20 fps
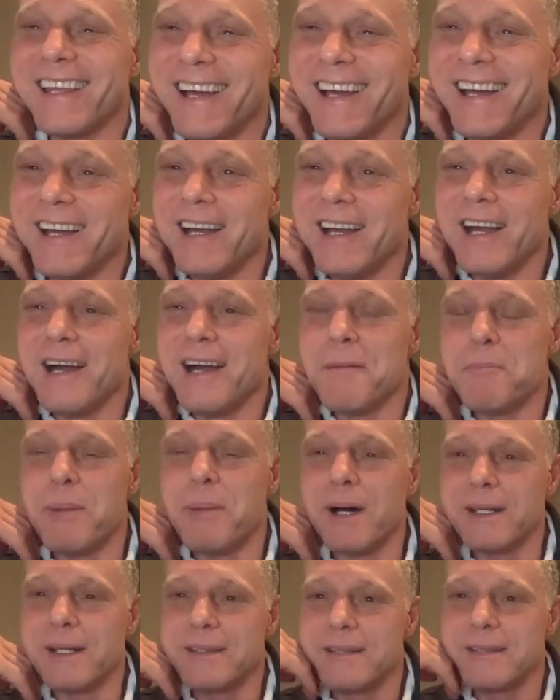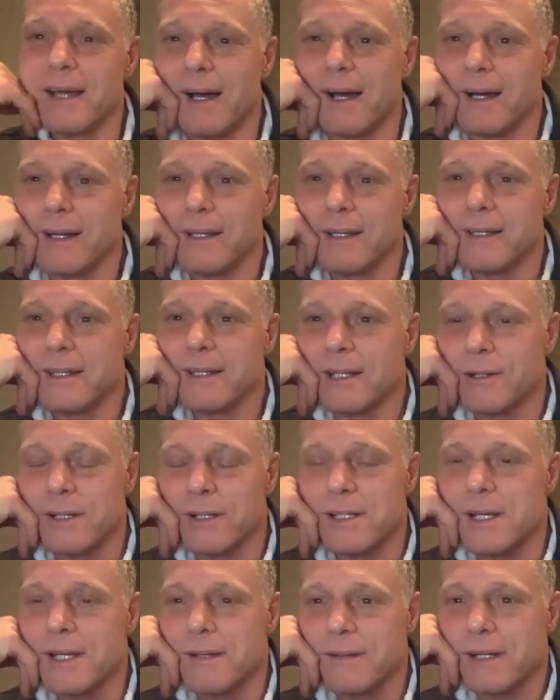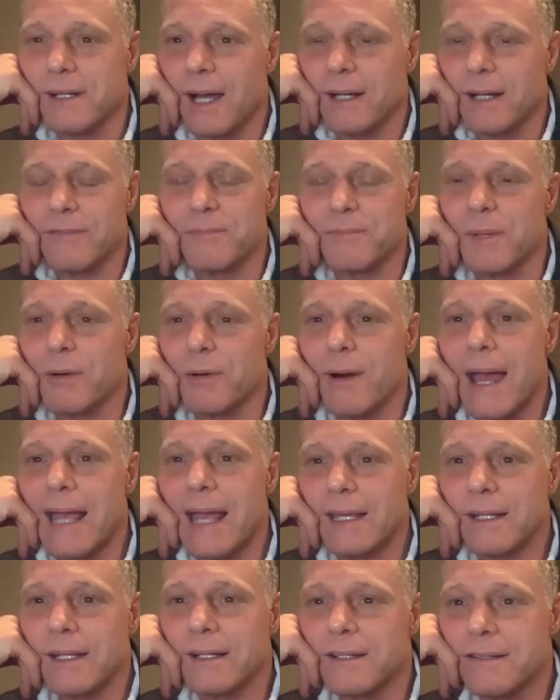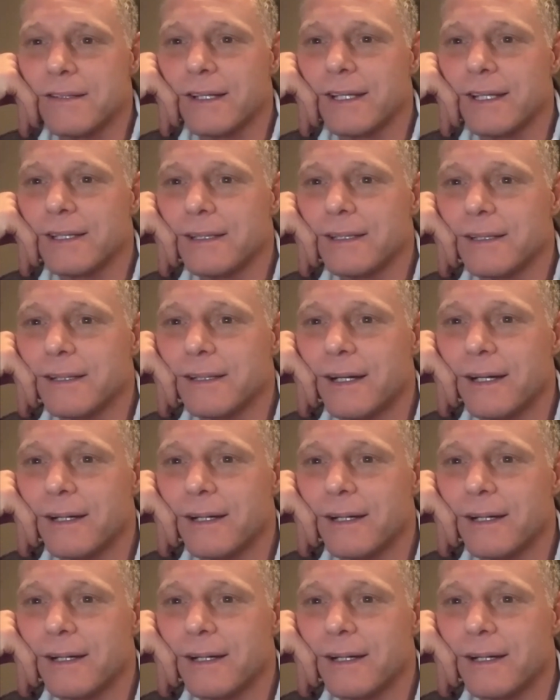Yeah, but you know, it kind of miraculously,